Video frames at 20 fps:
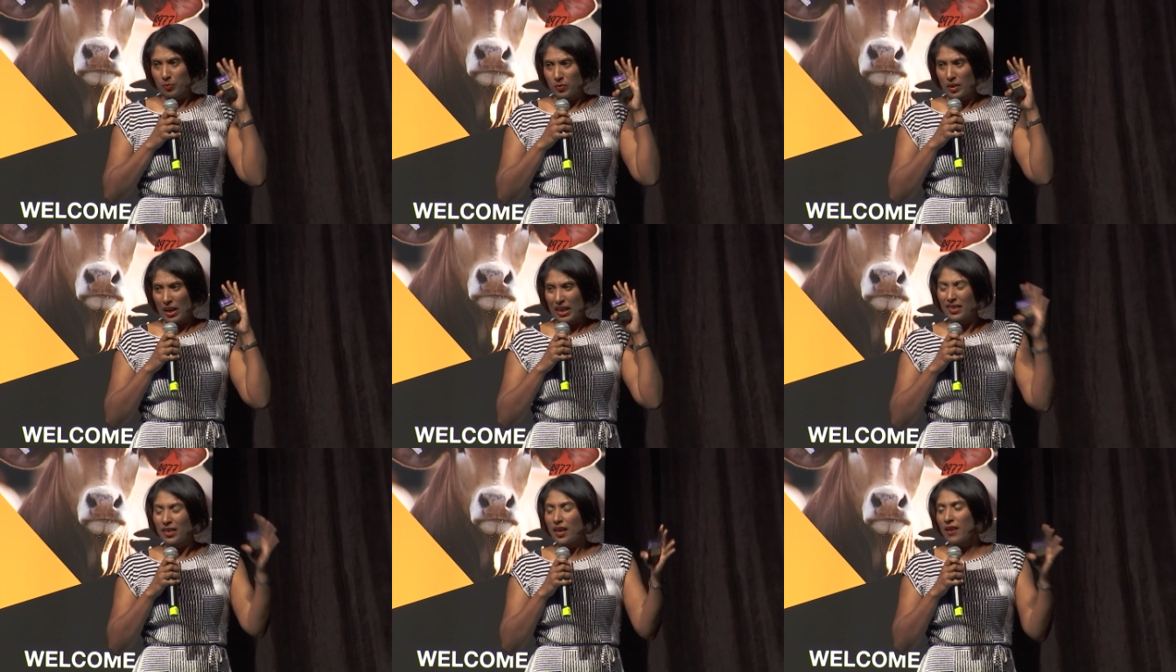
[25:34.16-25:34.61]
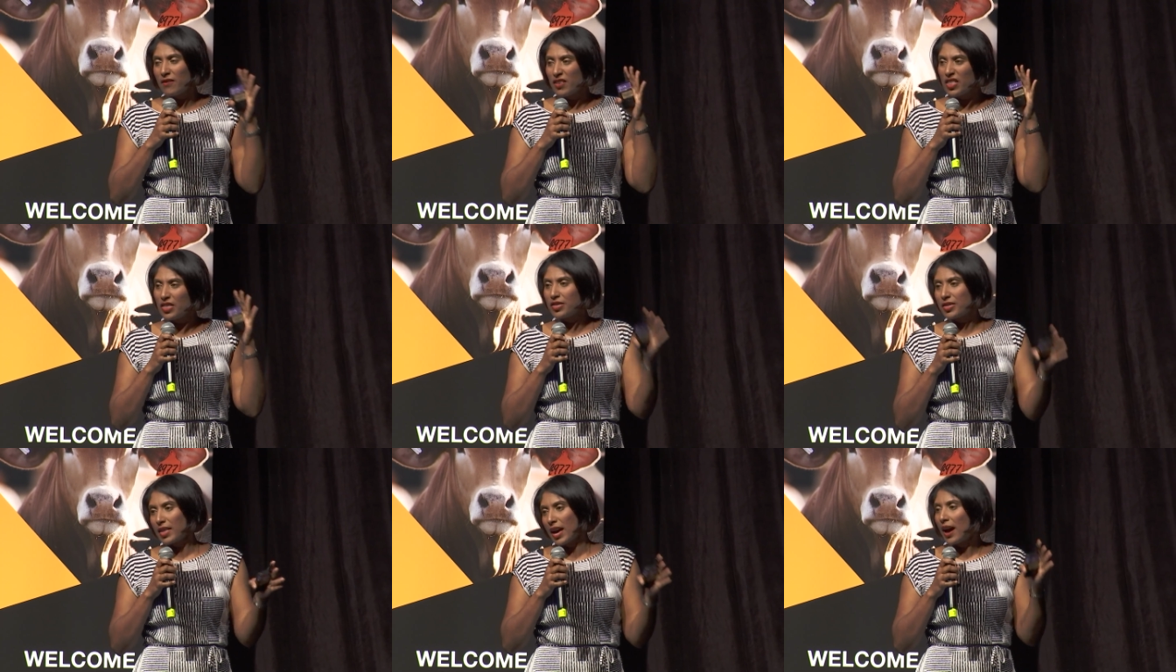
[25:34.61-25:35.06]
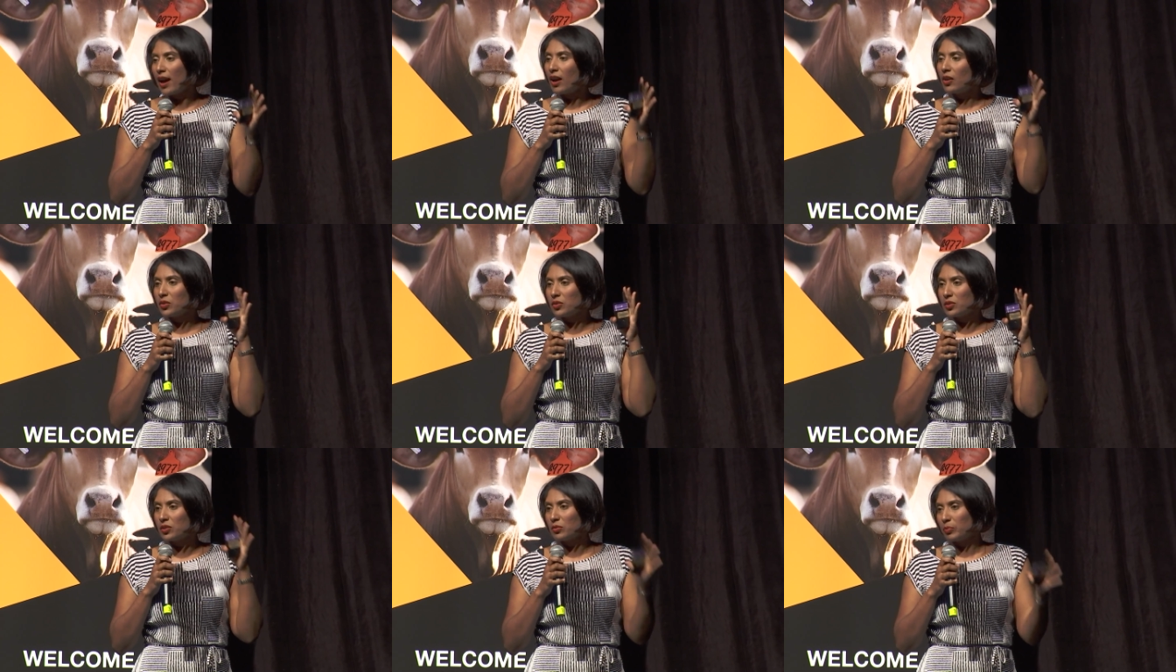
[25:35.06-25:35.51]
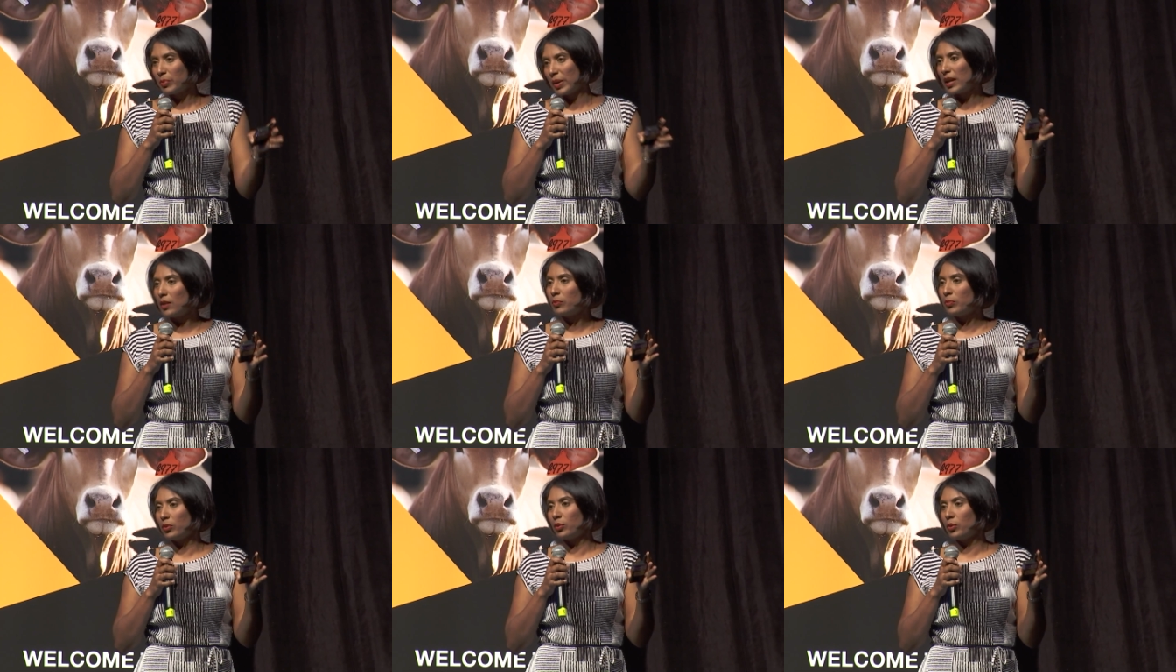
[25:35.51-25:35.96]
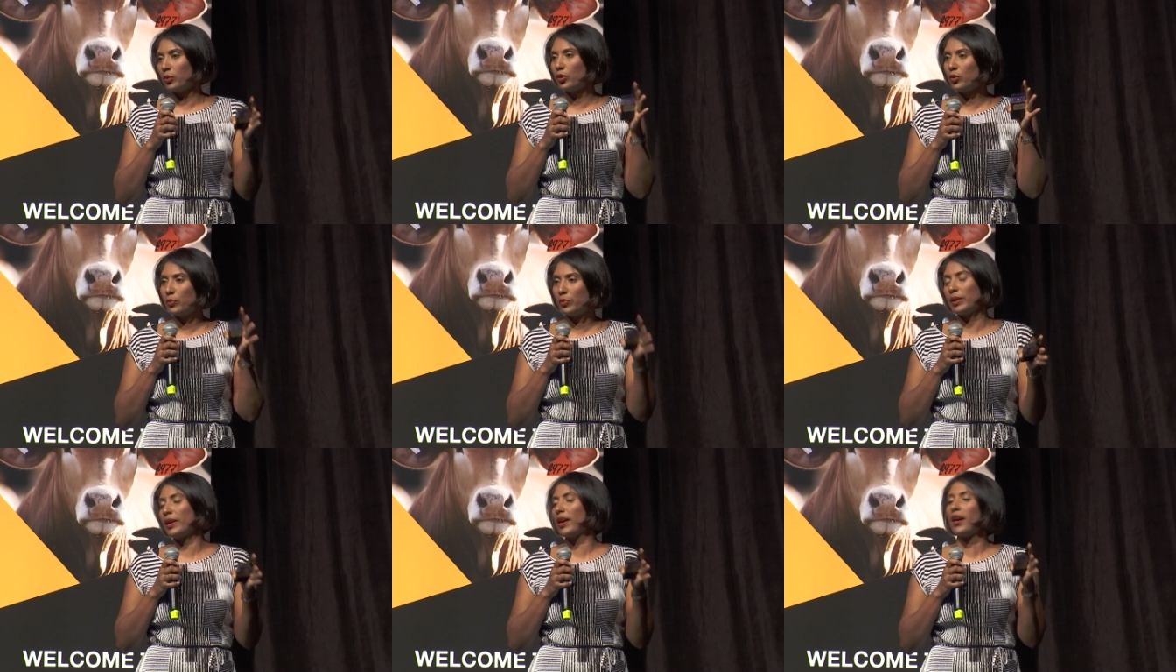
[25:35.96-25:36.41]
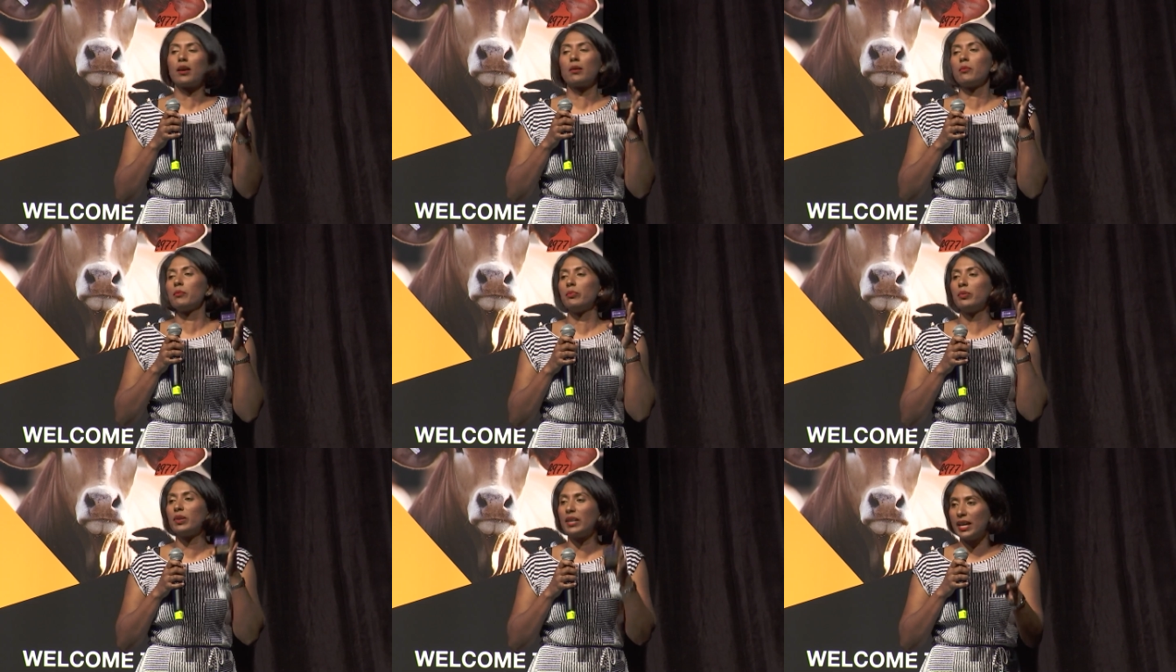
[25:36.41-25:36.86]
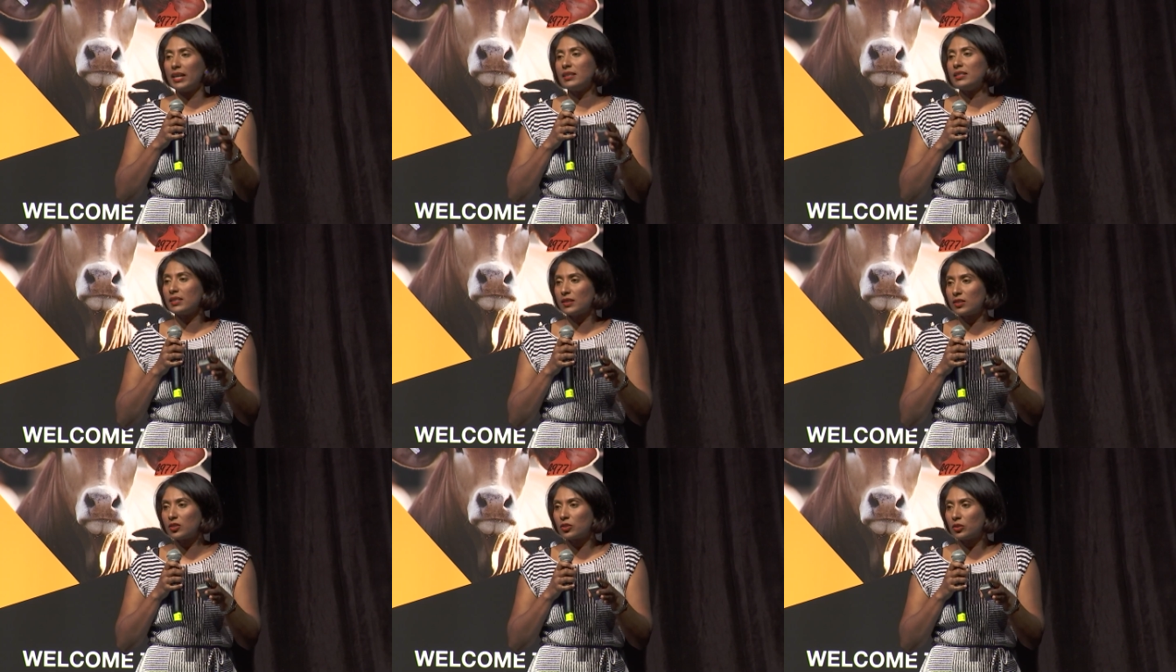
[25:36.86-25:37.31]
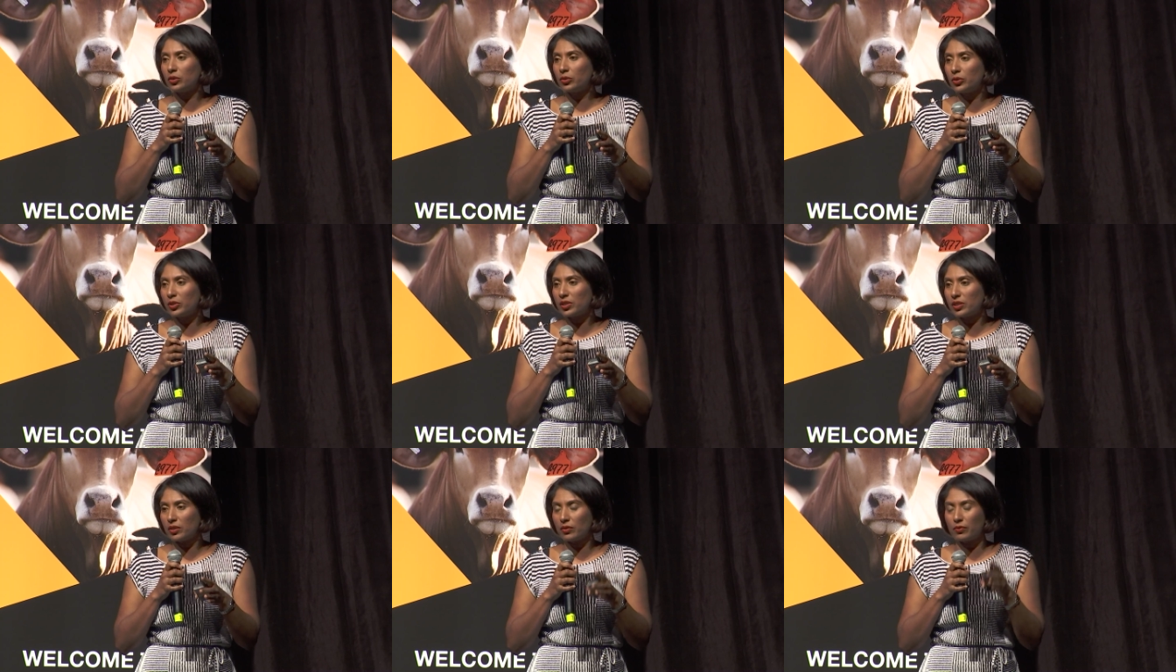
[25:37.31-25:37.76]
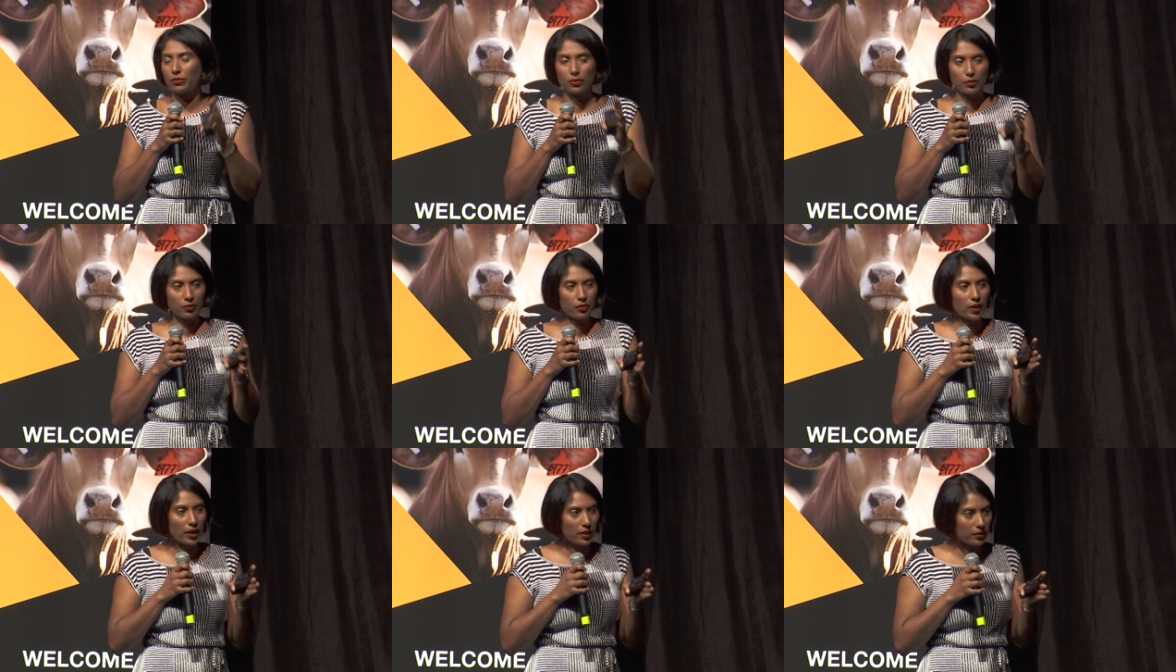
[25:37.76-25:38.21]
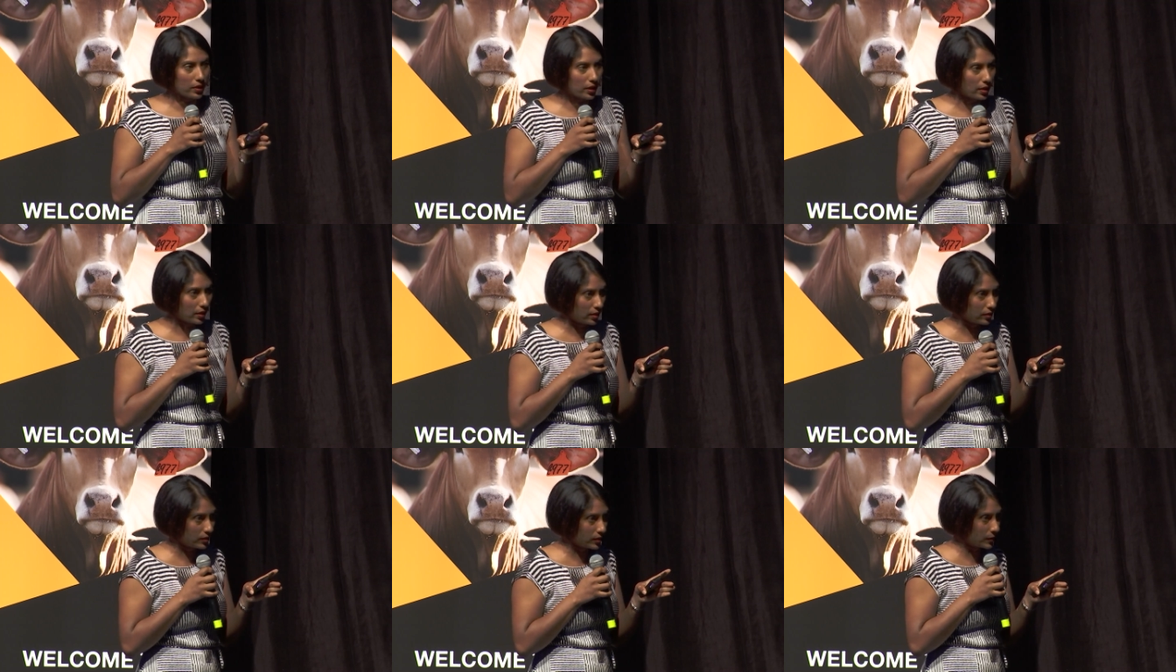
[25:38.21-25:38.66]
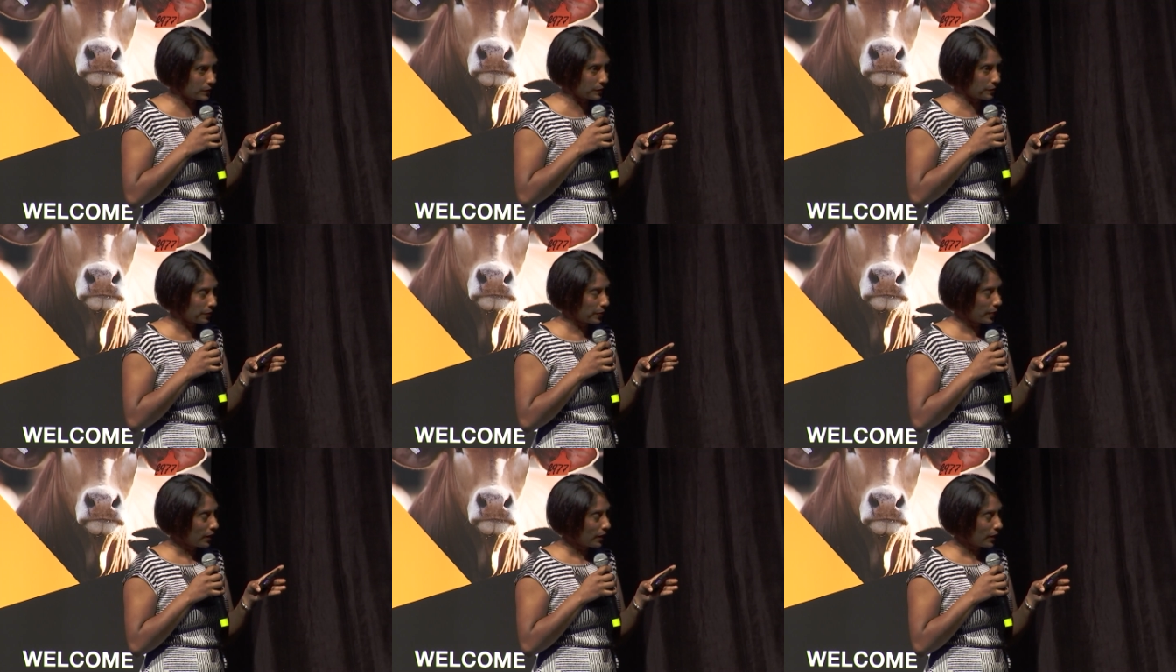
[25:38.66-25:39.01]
11,000 people who became plant exclusive for 5 years.